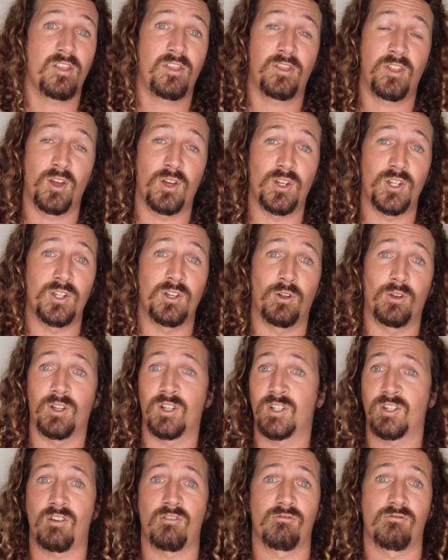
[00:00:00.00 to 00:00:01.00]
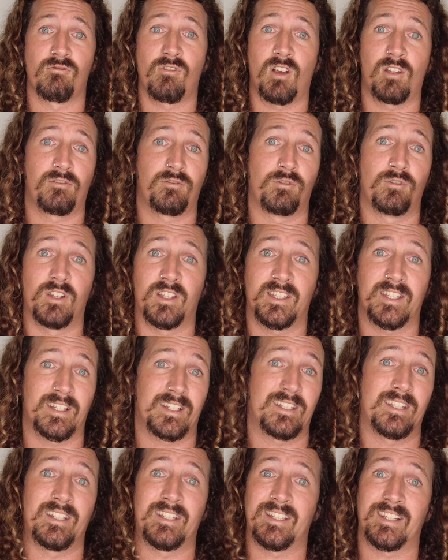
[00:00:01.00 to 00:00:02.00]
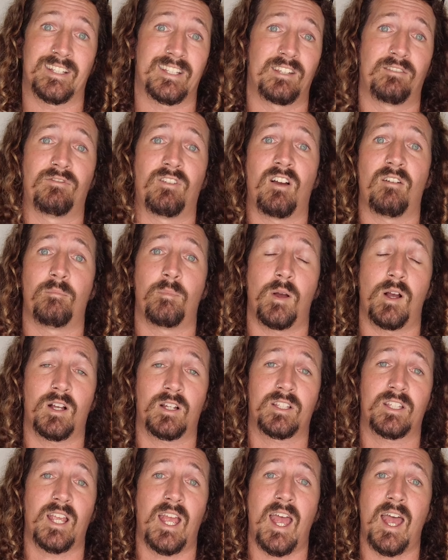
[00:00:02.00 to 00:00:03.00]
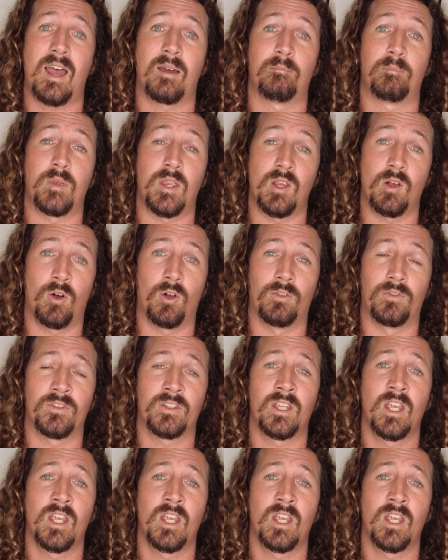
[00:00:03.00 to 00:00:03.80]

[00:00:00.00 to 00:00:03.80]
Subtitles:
$30 or right through to 60, 65 bucks and beyond.